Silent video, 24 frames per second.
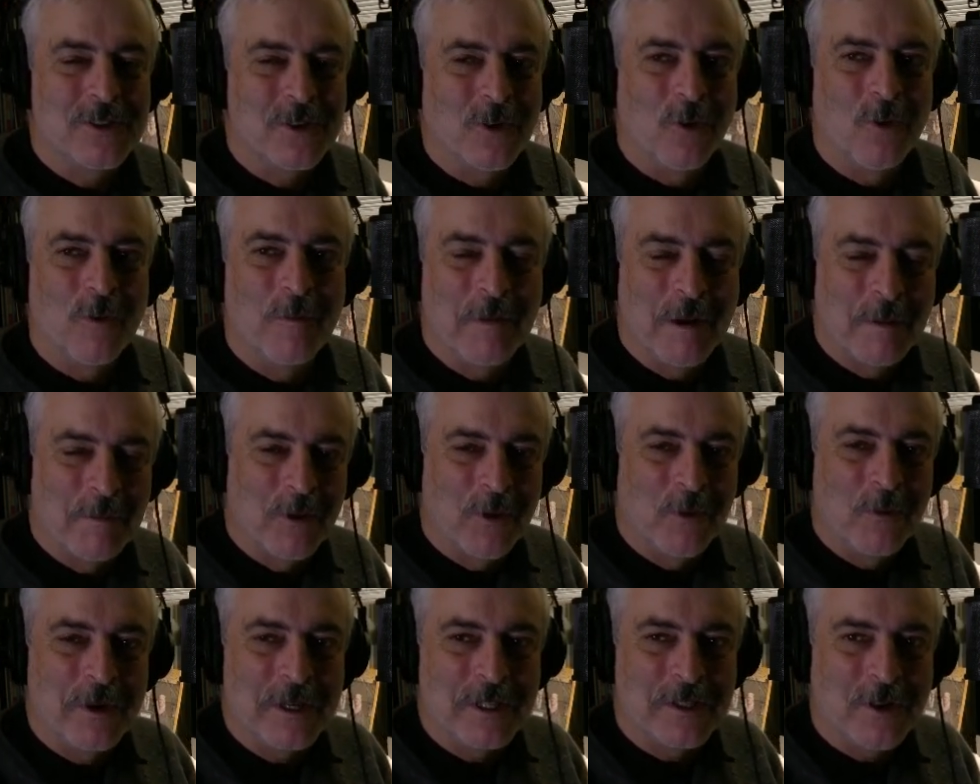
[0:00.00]
So
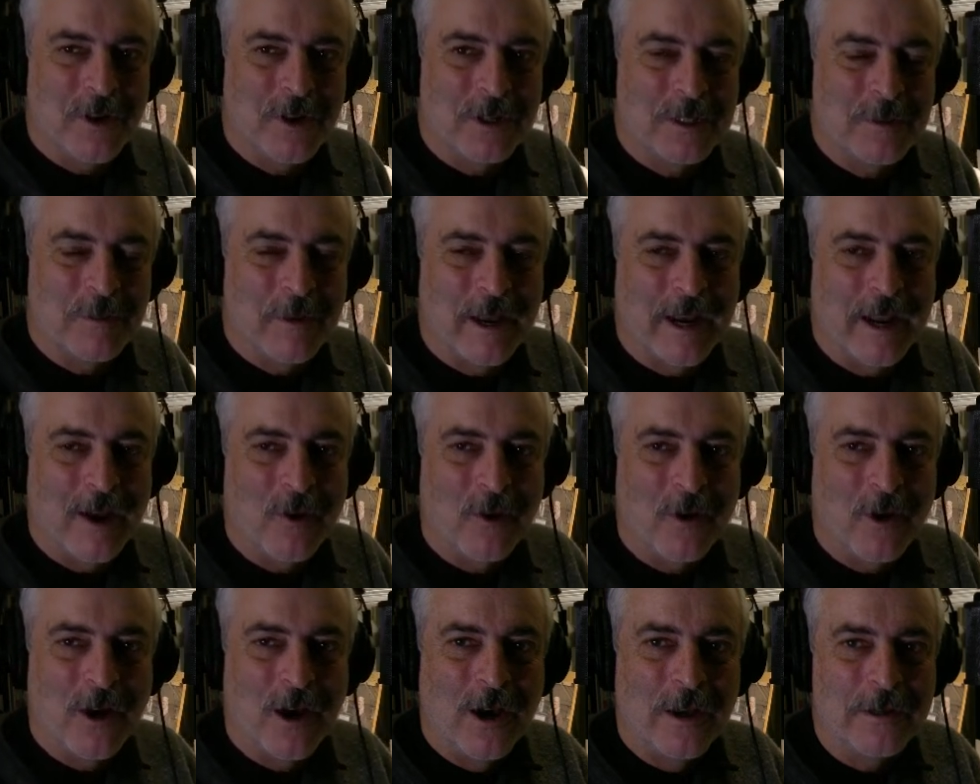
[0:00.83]
remember, we talked
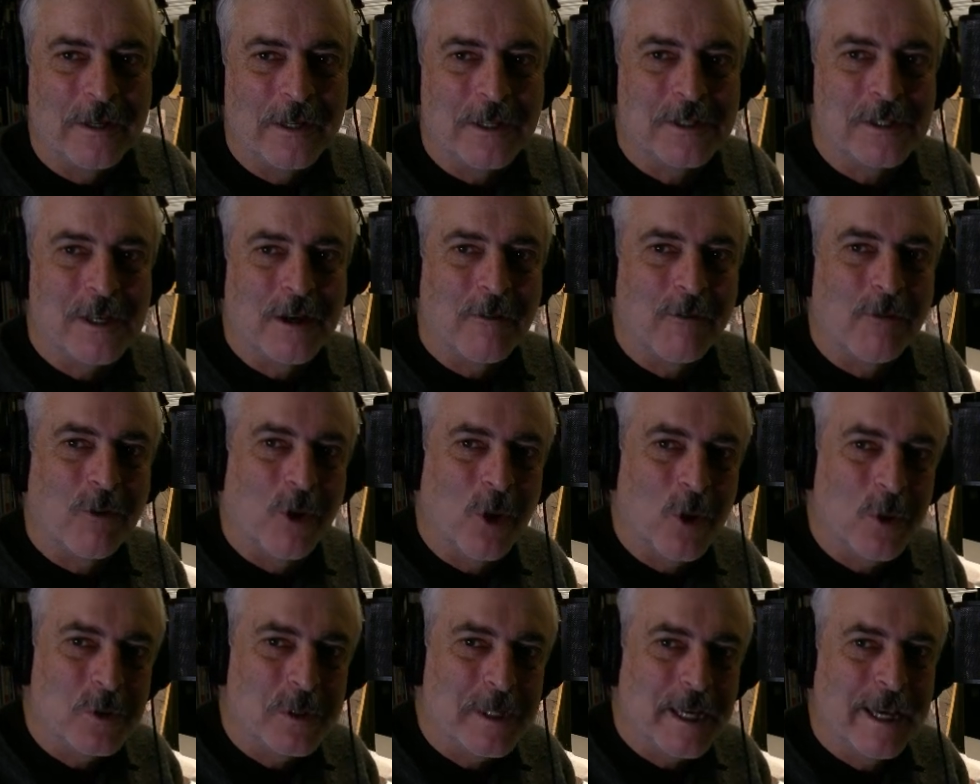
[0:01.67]
about how continents
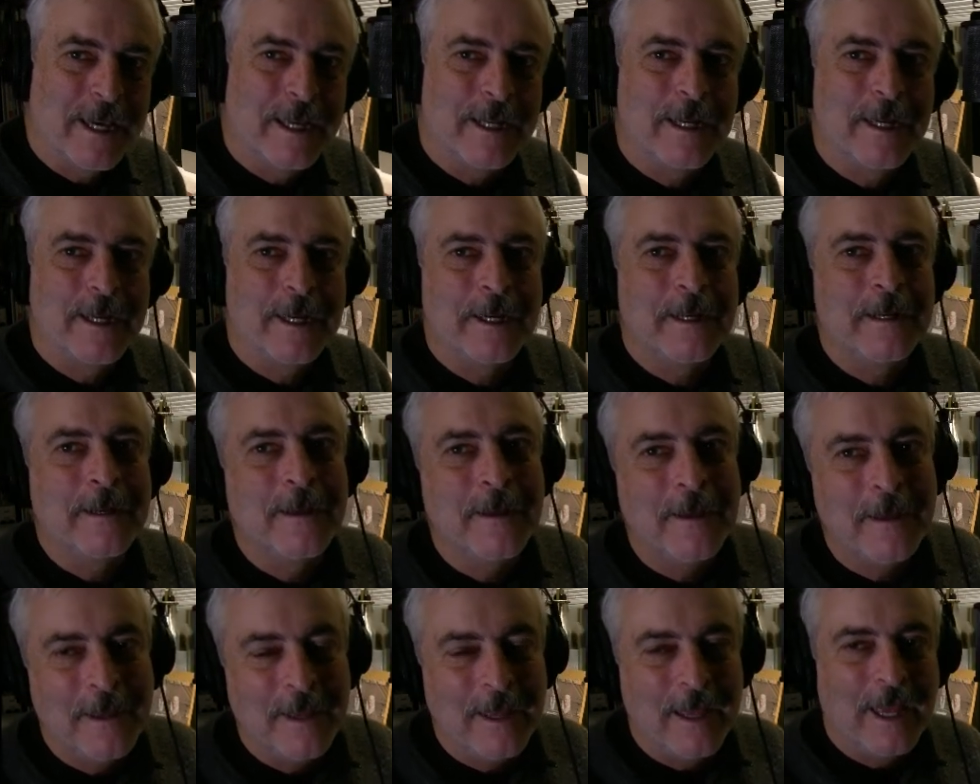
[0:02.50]
have
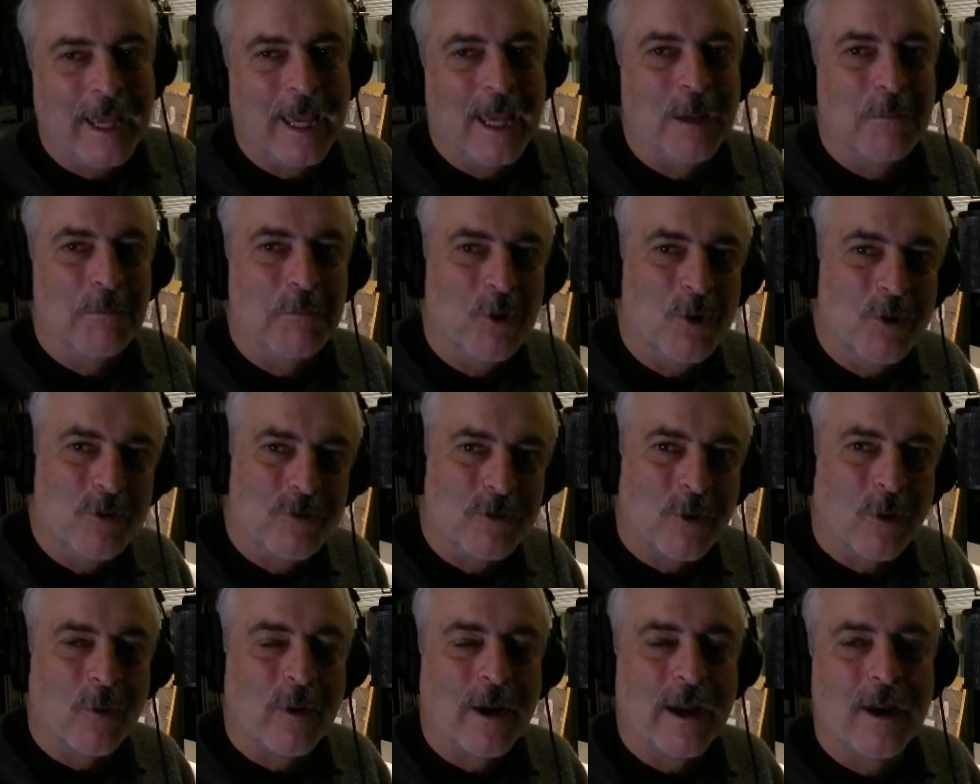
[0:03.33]
rotated and
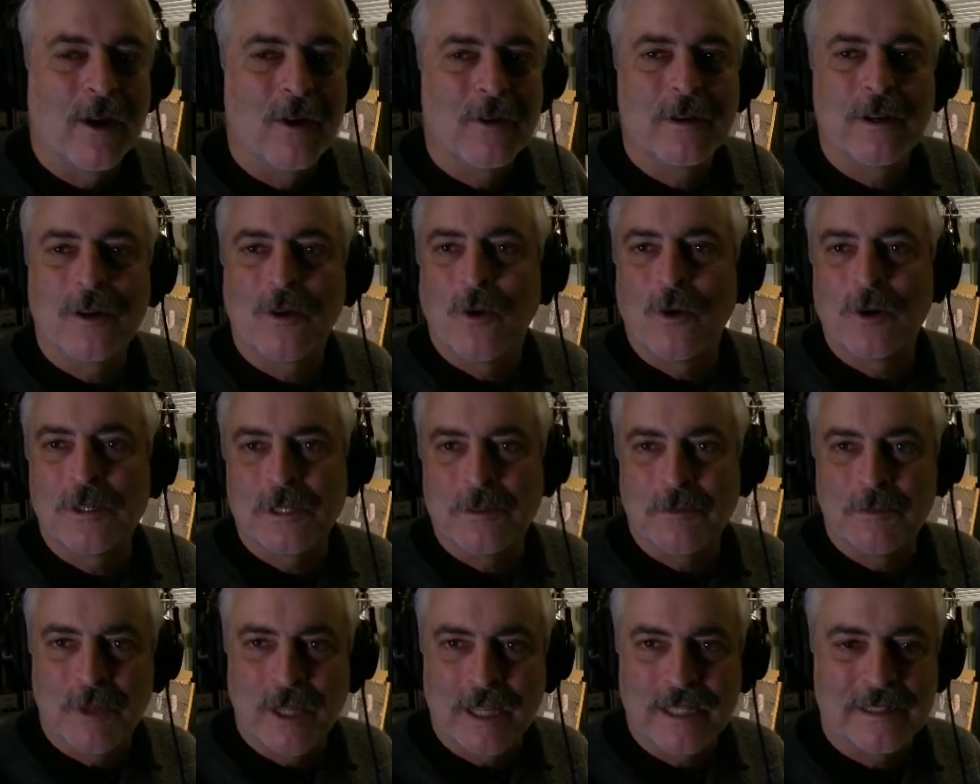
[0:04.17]
moved around, of
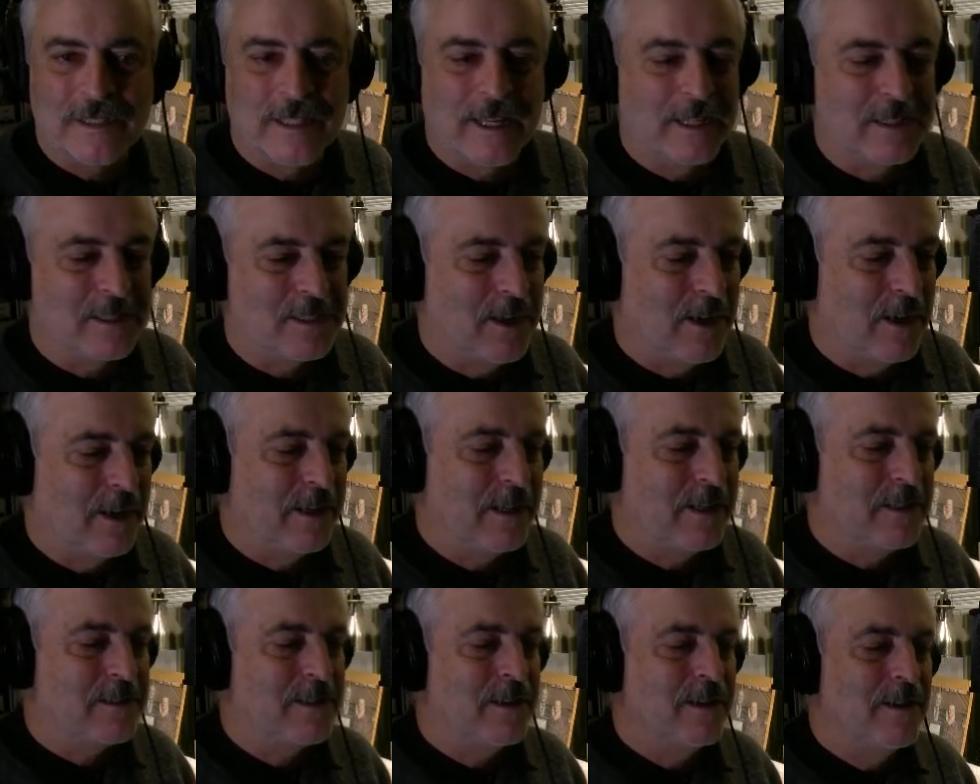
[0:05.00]
course, in plate
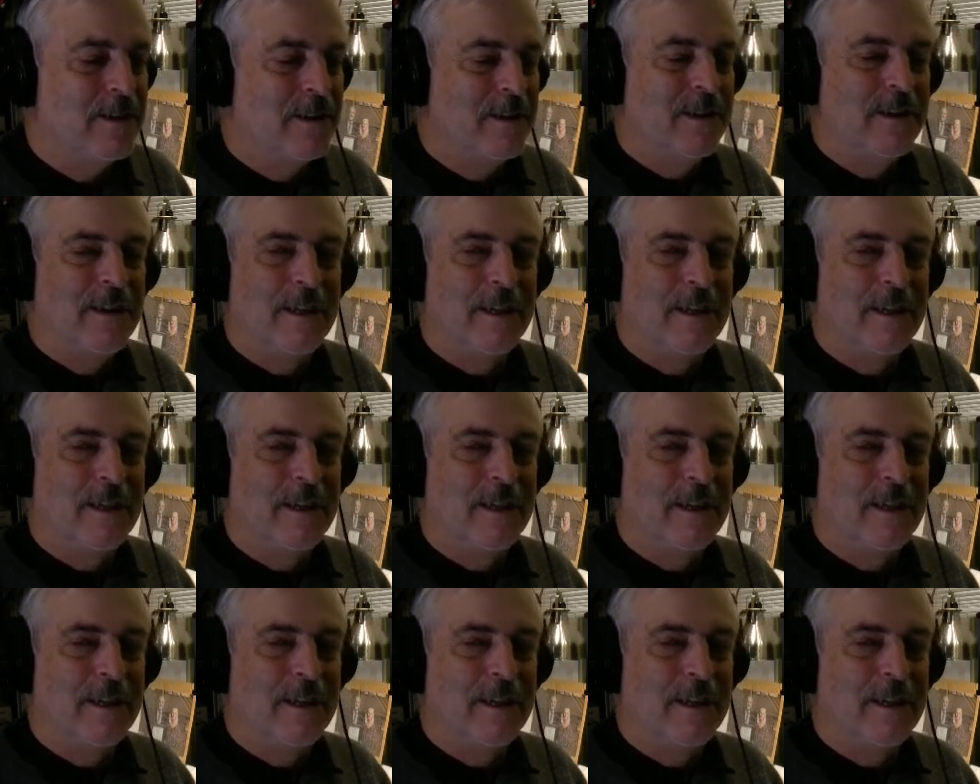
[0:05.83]
tectonics.